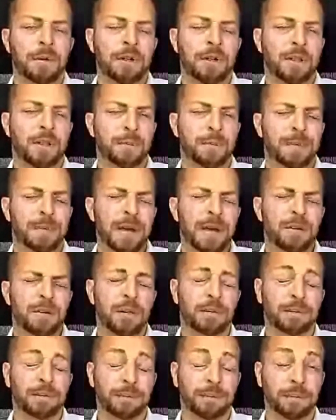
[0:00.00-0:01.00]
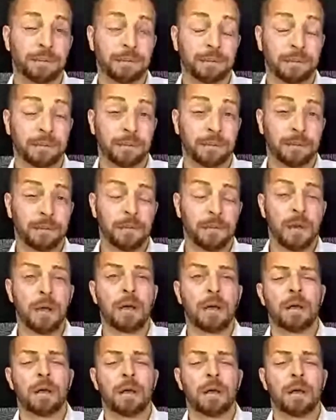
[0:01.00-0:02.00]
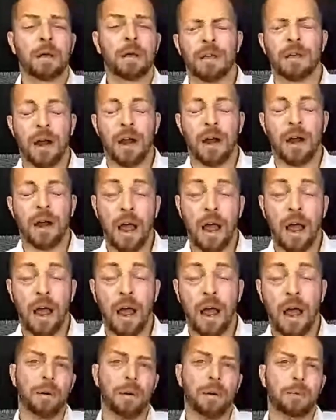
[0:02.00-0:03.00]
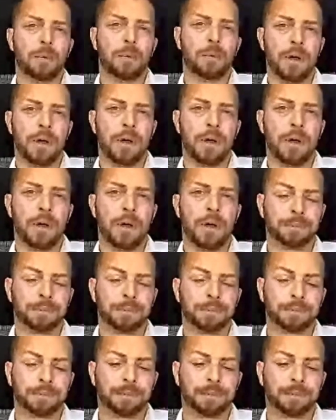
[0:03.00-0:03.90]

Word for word: But the big one that I would want to point out